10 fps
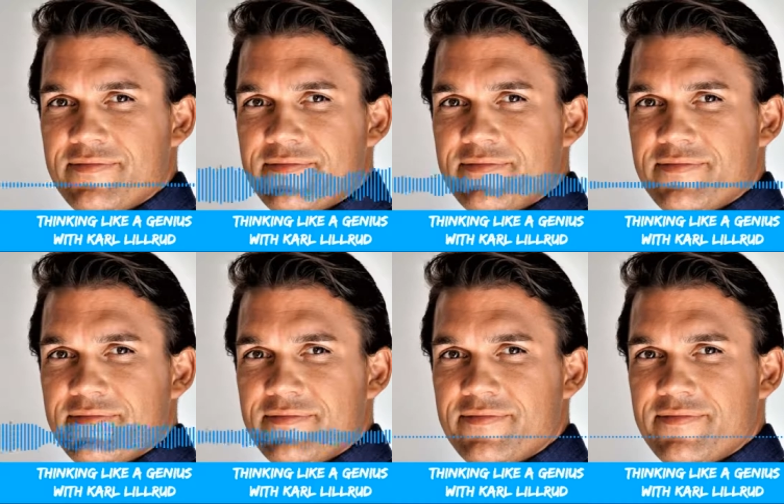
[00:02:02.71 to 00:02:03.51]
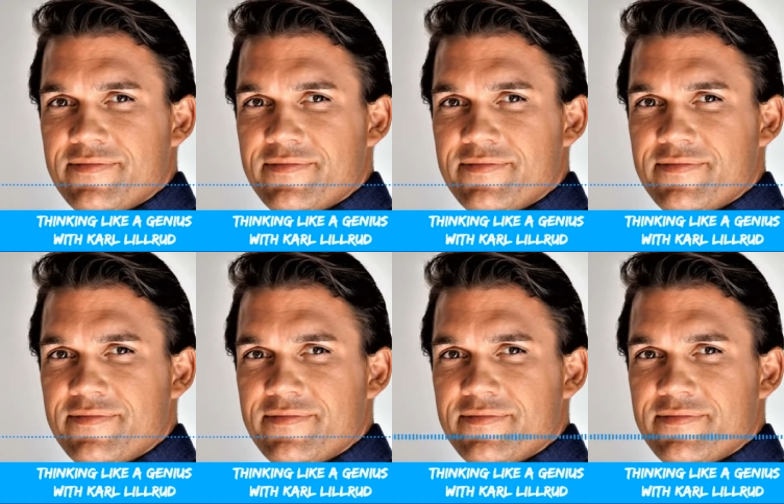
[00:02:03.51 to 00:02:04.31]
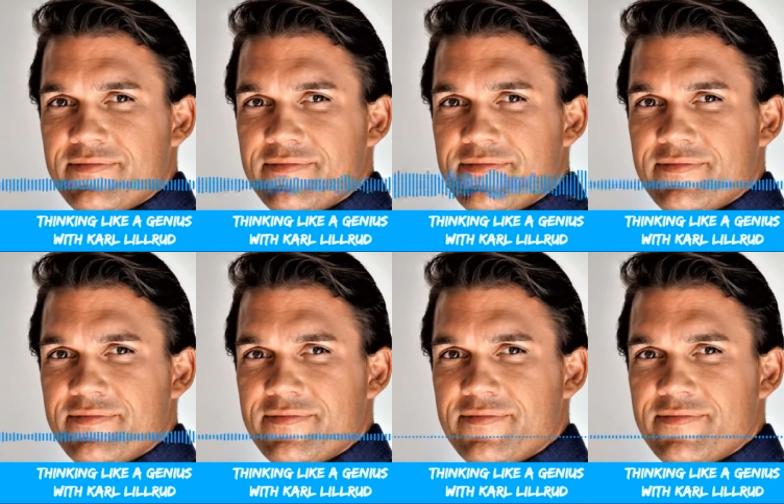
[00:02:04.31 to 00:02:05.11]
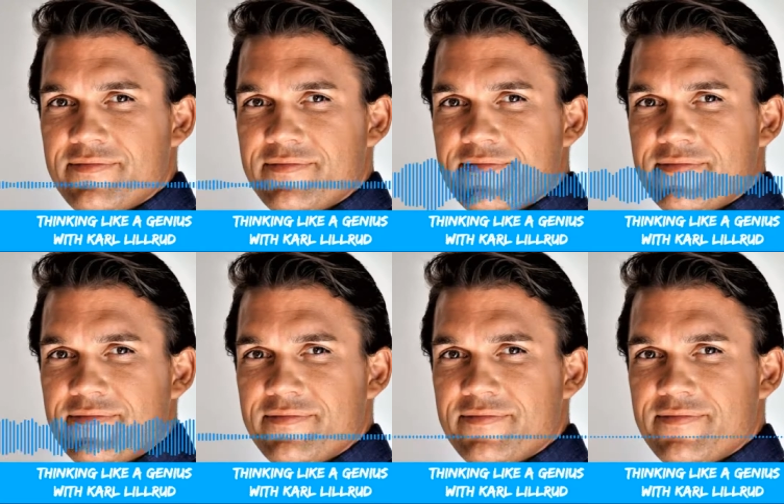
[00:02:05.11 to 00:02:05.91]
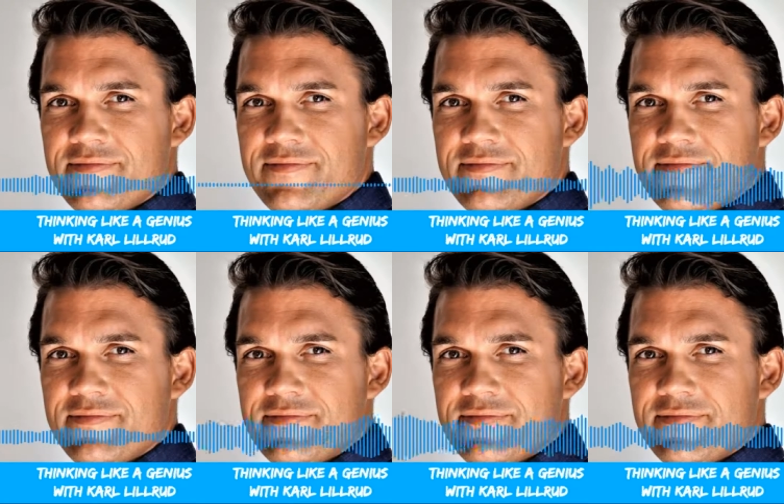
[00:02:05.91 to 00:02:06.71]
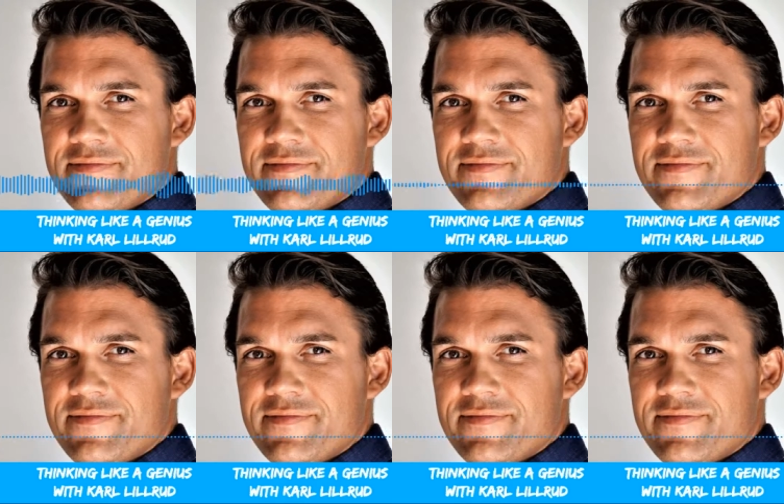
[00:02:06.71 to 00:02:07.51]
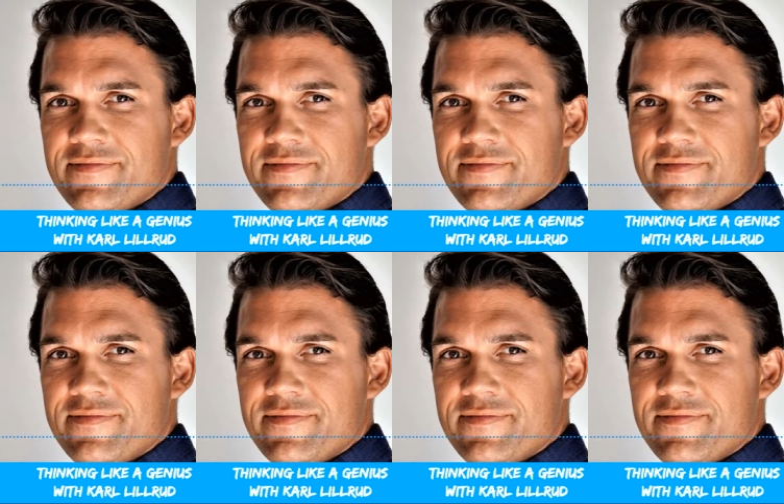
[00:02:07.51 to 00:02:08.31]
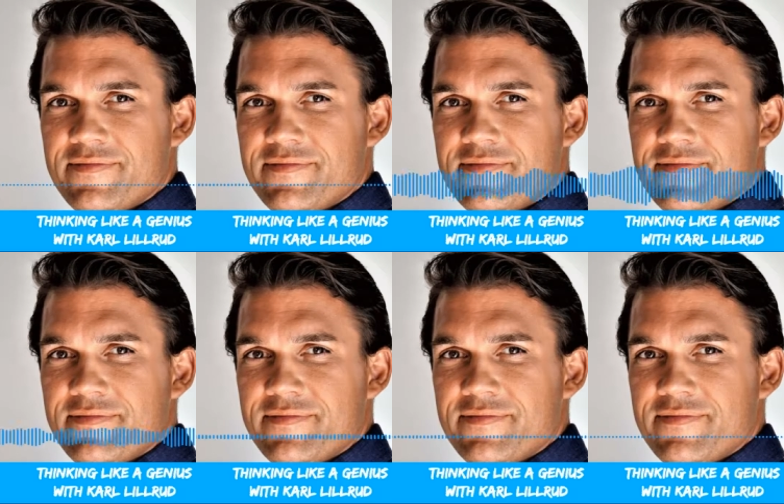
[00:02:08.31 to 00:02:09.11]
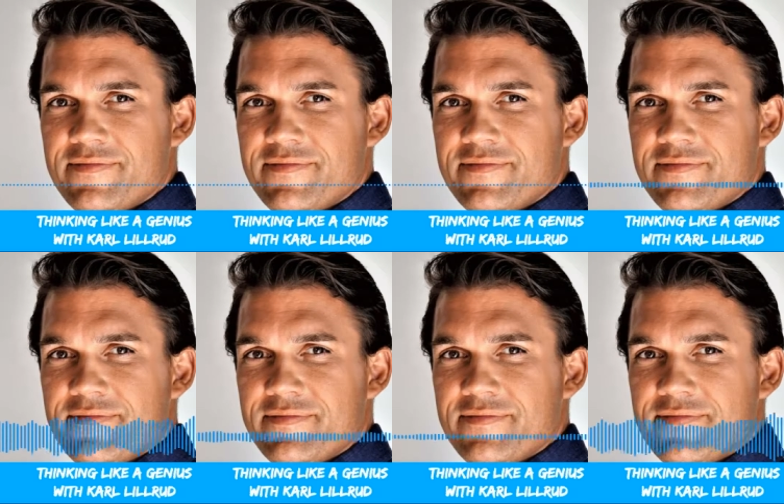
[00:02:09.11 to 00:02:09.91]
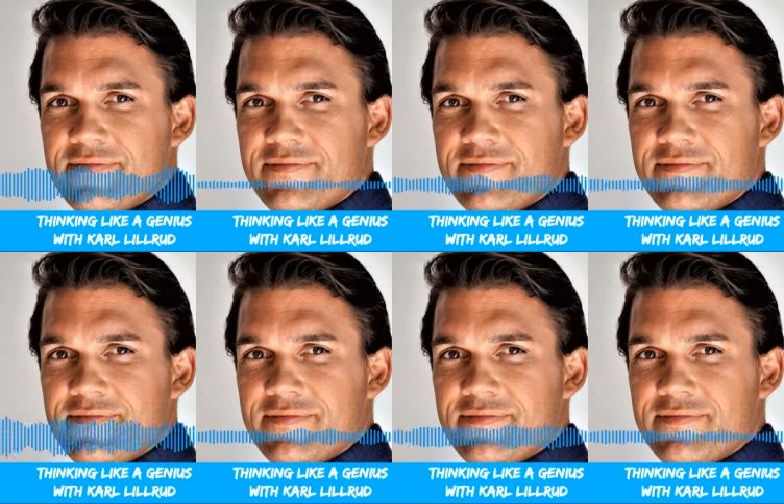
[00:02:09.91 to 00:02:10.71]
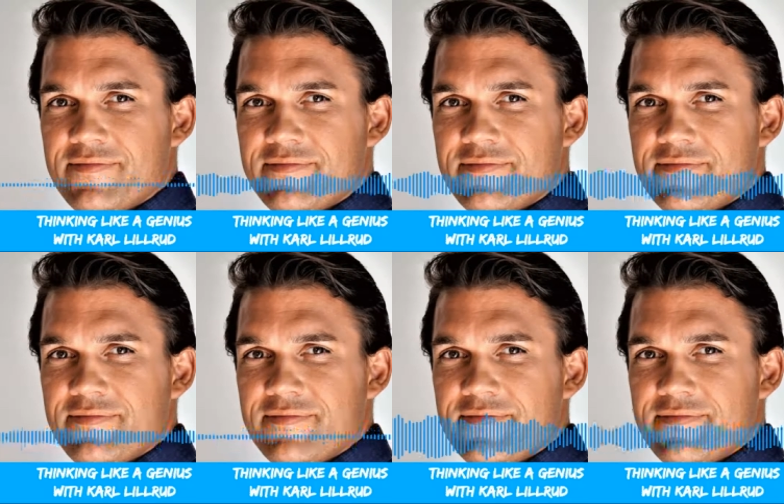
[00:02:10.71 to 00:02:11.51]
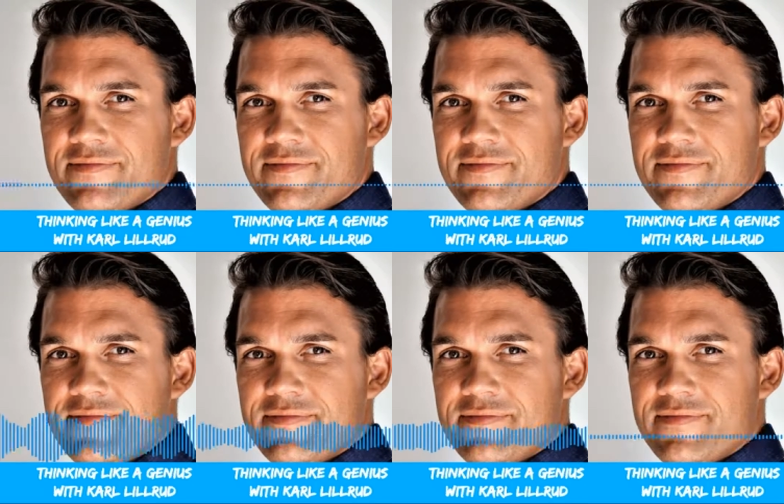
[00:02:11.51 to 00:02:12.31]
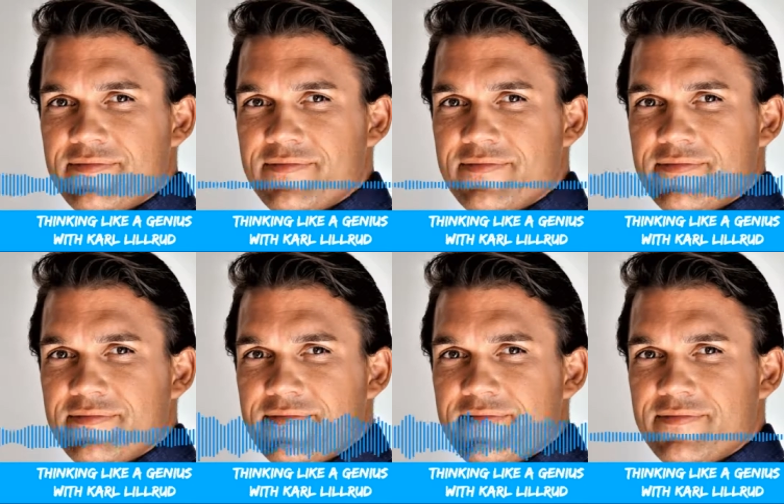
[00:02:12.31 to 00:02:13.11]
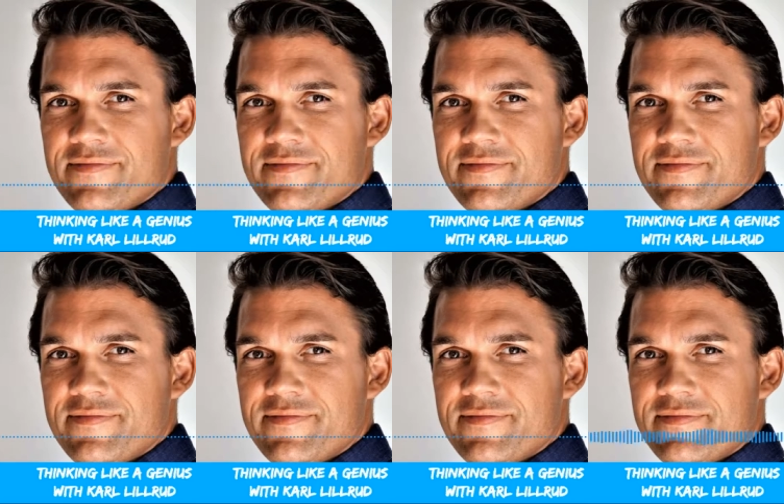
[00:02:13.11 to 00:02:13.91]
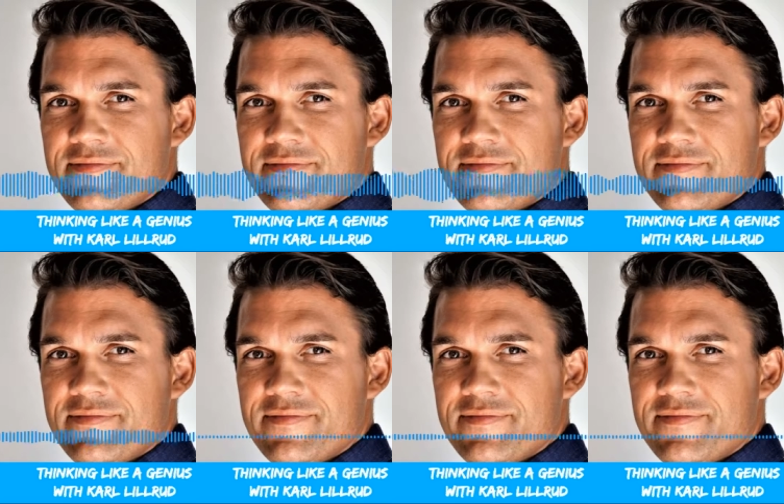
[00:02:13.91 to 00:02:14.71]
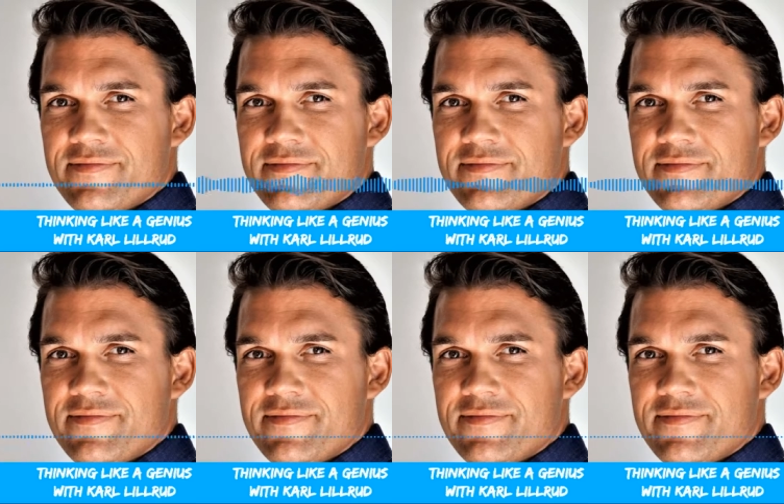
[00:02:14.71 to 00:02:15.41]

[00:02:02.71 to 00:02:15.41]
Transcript: thinking. Mm-hmm. Um, mm-hmm. So I had to find my own way. And that is what I do as an entrepreneur as well. I look at how the world uh, looks to